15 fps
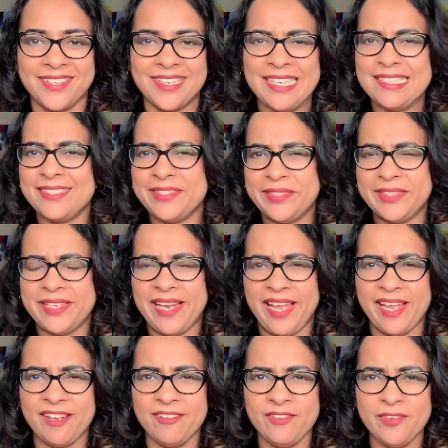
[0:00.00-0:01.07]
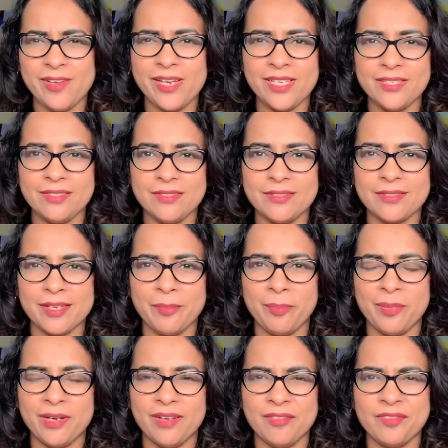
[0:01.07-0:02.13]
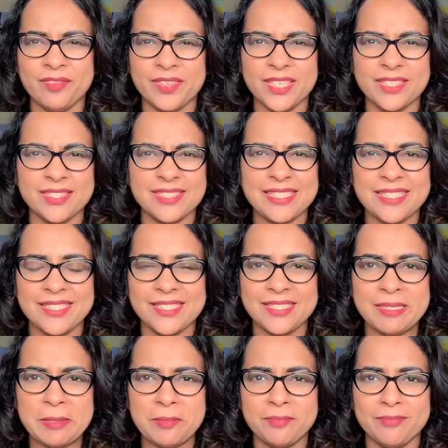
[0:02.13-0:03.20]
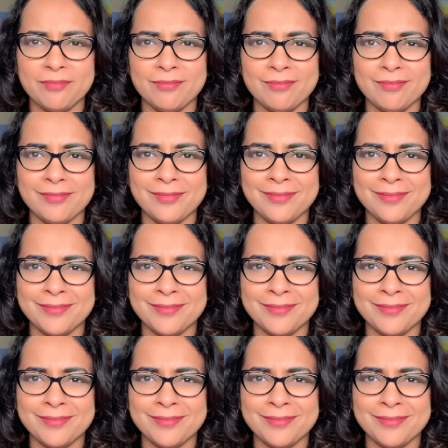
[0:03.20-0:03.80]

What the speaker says: Is language a perfect system?